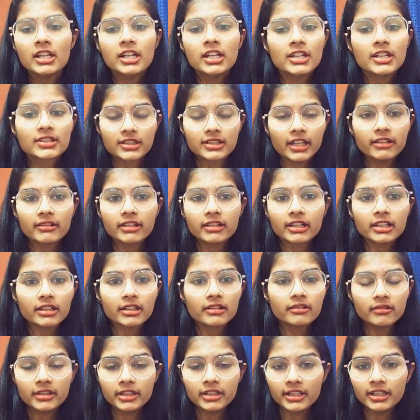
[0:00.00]
So yeah you can
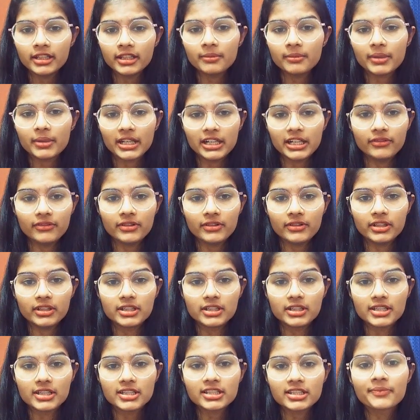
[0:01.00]
go ahead and apply for
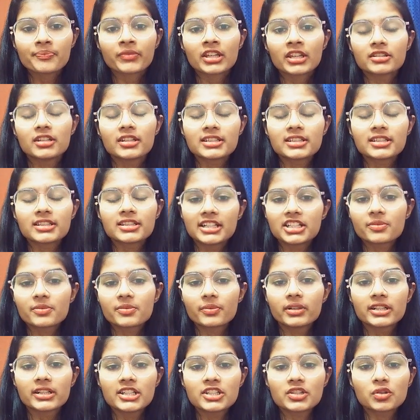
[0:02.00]
this. So this
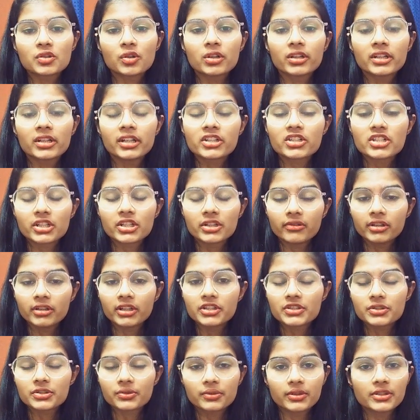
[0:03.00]
eligibility is all the engineering
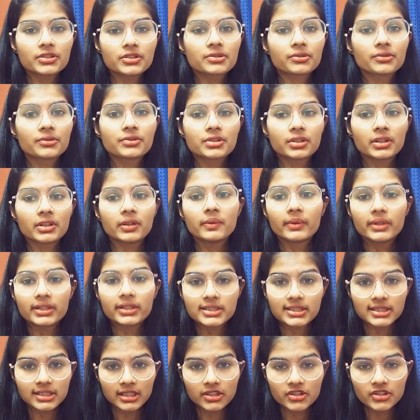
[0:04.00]
students whosoever
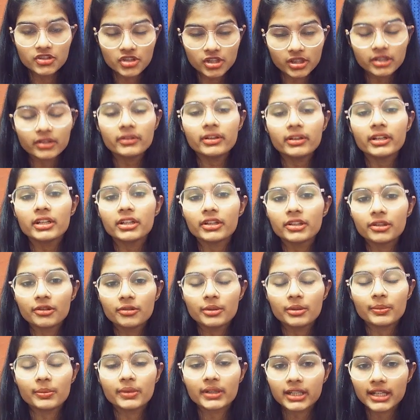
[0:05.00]
is in engineering, you
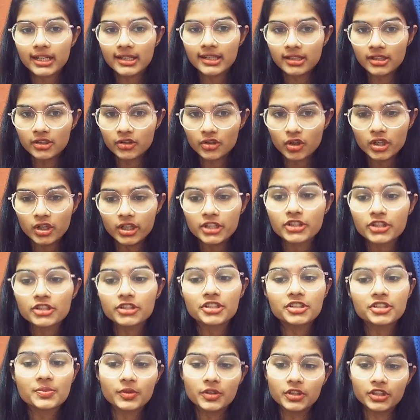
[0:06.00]
people can enroll into
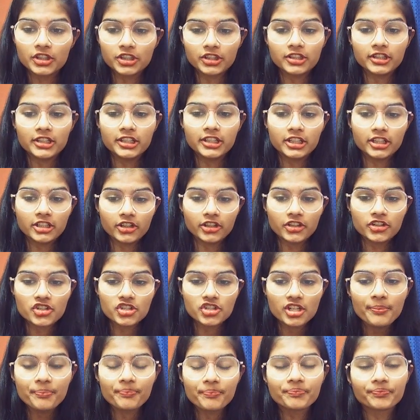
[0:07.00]
this particular
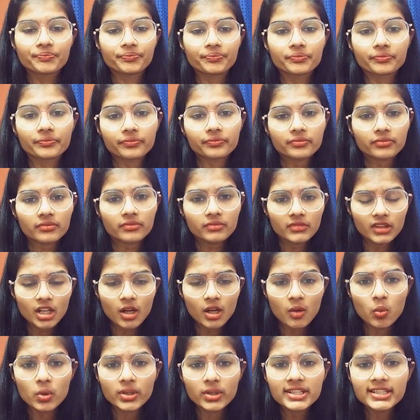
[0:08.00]
internship.
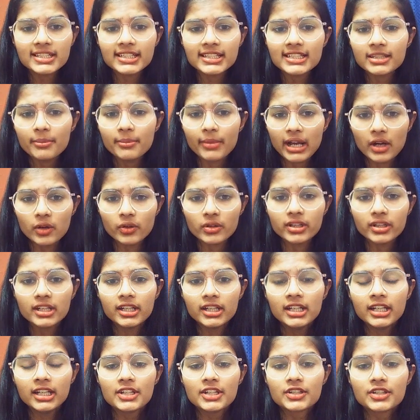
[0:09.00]
What is it about?
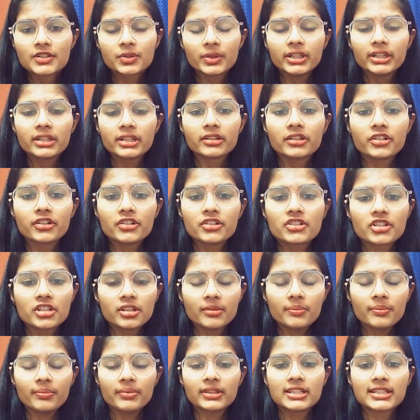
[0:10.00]
So
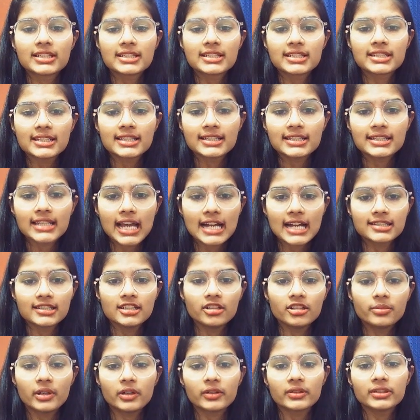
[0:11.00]
internship, this is actually
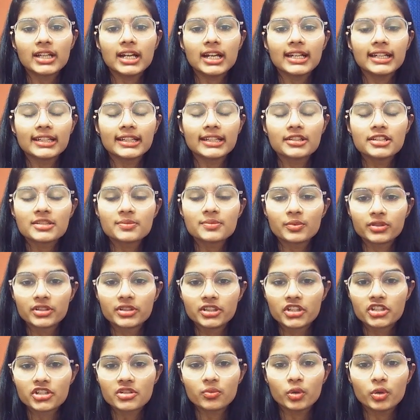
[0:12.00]
about that. In this
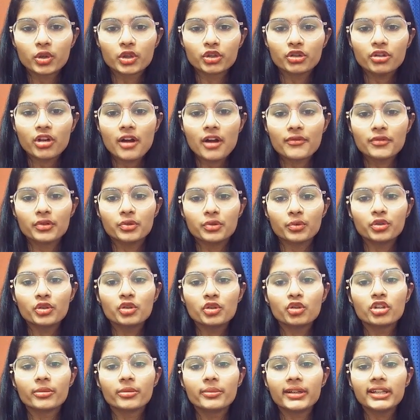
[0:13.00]
position, what do you have to do? You
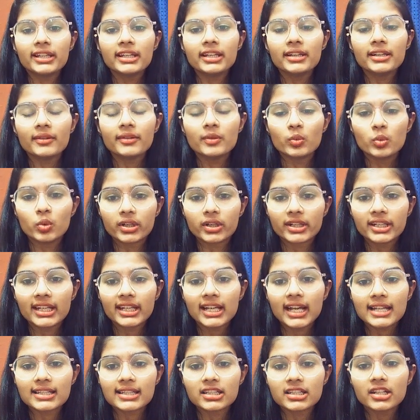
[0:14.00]
will be working
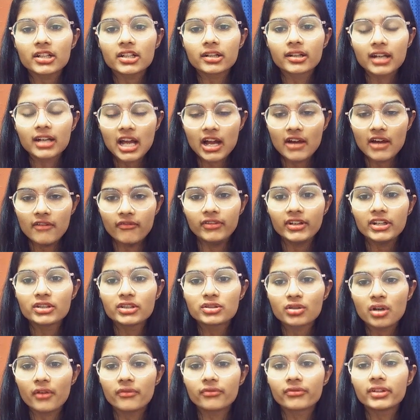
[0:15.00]
as a graphic
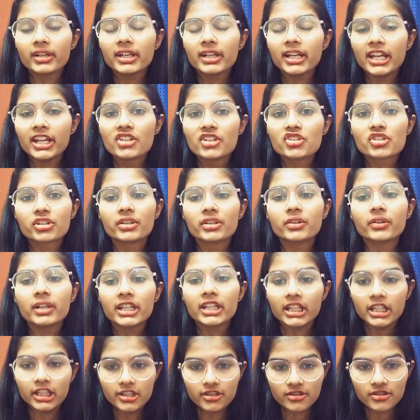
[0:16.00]
software engineering
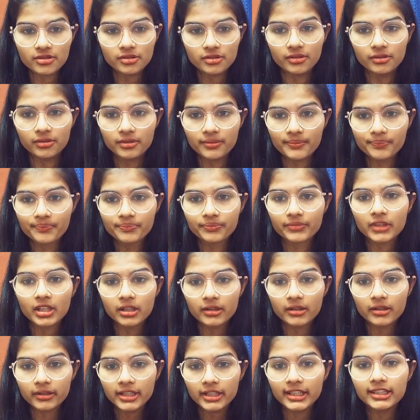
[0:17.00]
intern.
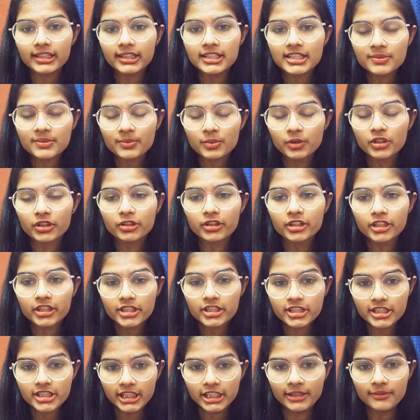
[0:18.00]
Okay, in this particular
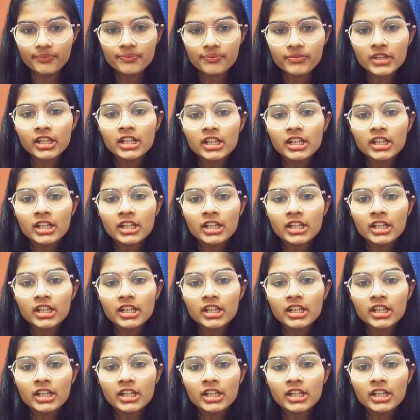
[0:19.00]
team.